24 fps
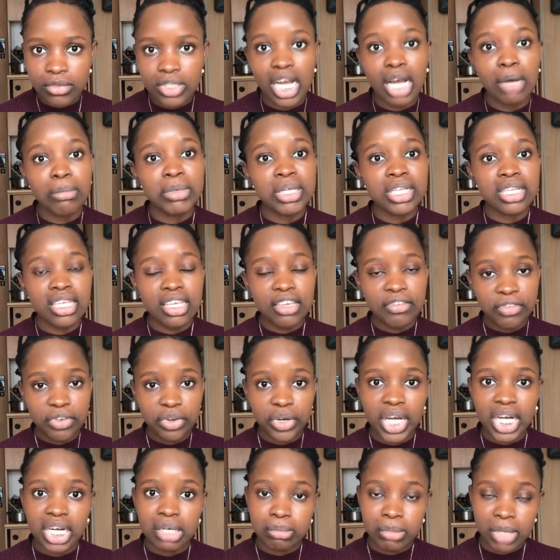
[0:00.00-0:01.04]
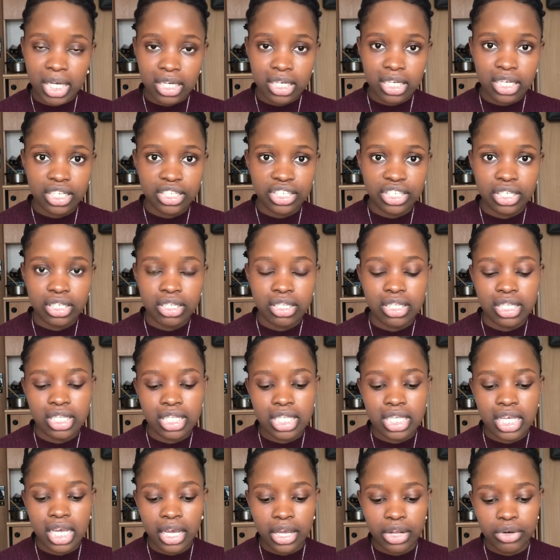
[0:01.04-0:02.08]
I mean, if you can manage the
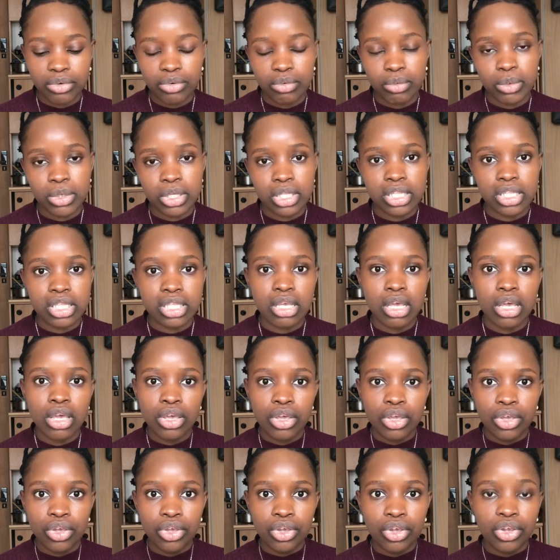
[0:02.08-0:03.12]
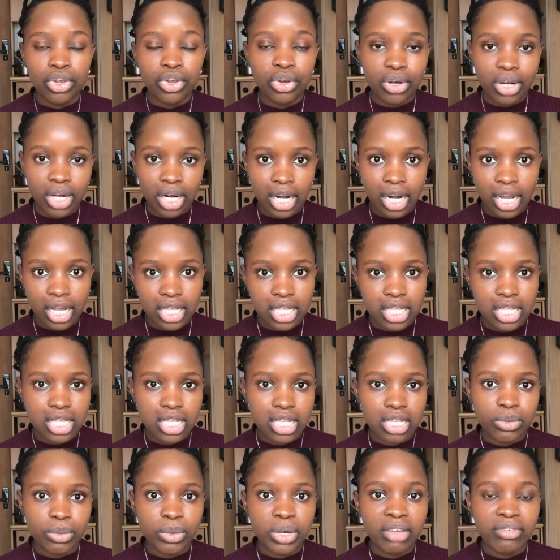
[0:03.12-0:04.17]
schedule with your
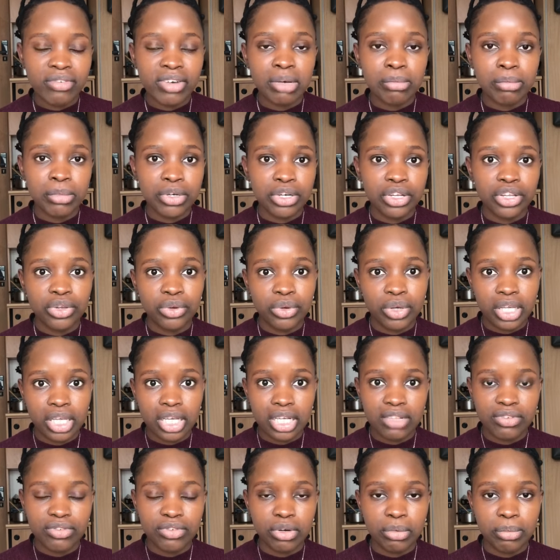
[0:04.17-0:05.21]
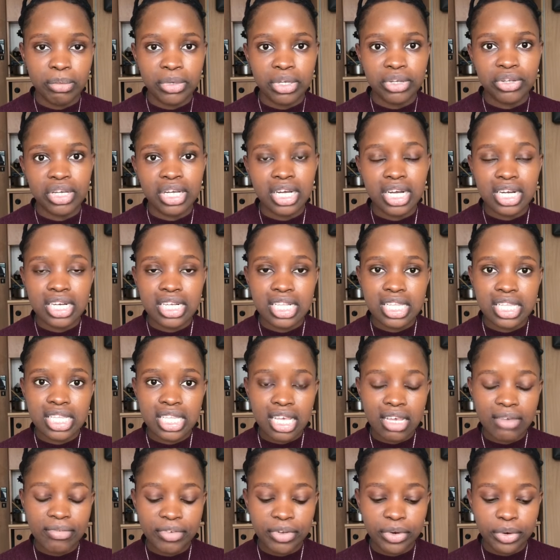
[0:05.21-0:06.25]
classes, whatever money you get from there, you can
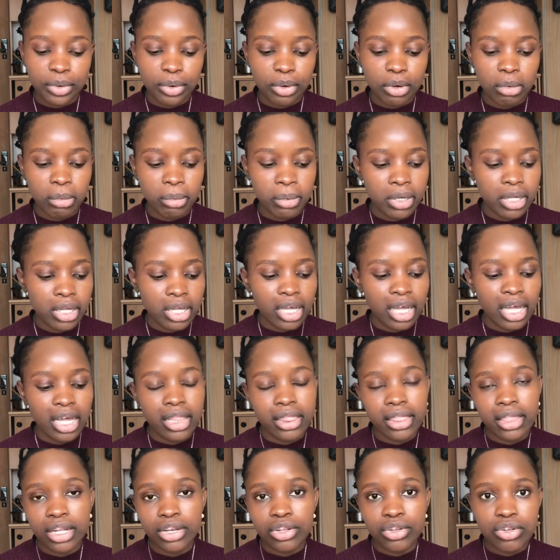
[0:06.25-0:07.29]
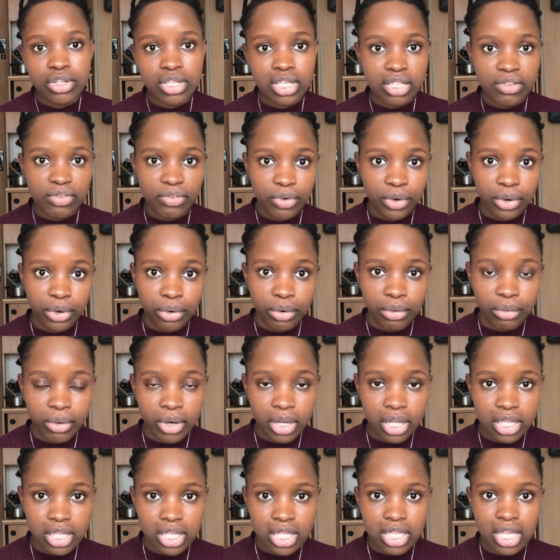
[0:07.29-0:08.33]
save it up. And then use it for your
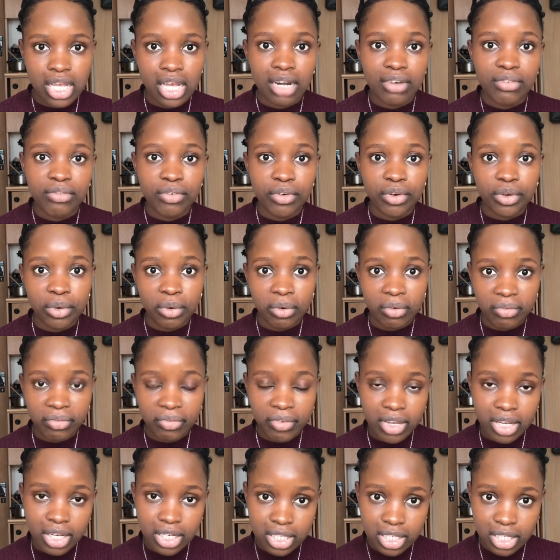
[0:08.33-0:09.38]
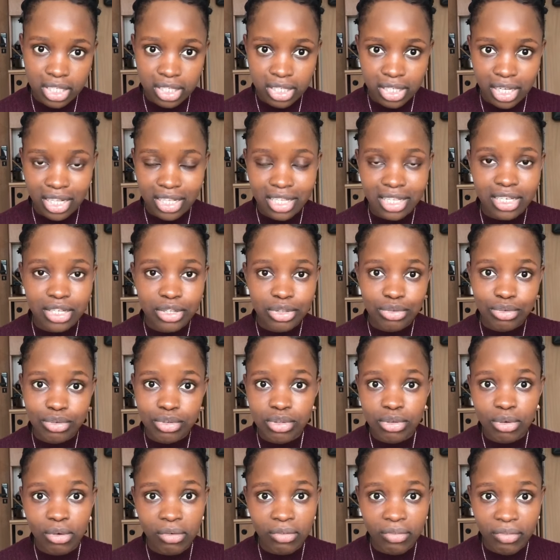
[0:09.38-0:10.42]
rent and for your feeding, at least to
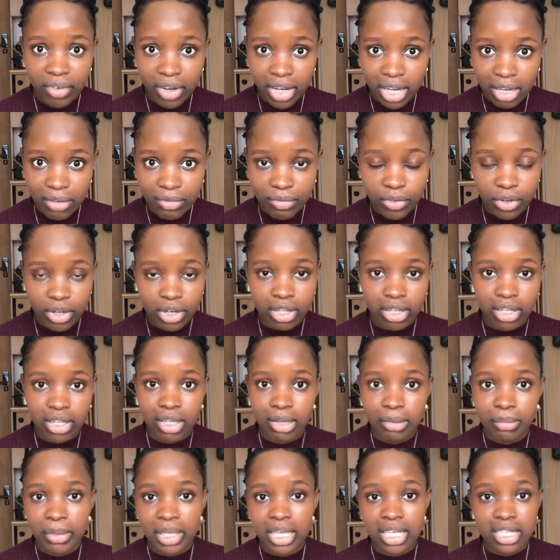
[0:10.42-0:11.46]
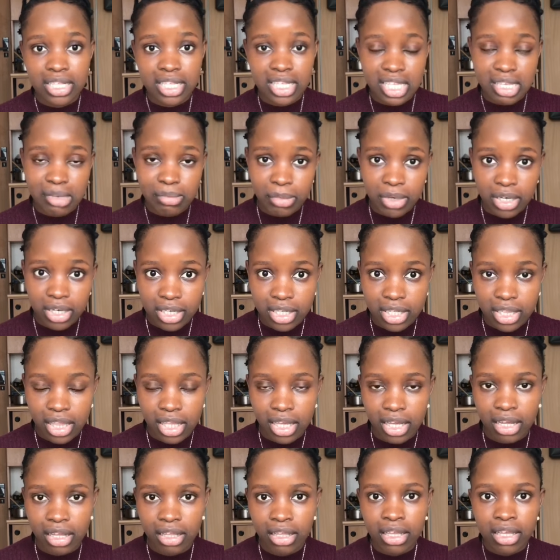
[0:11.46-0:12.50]
survive a
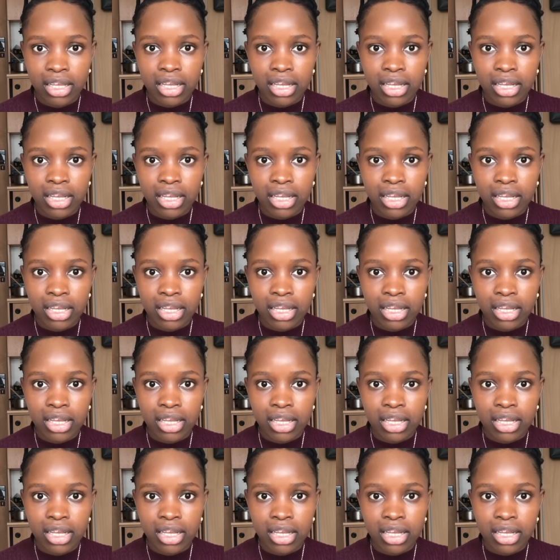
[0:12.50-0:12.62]
semester.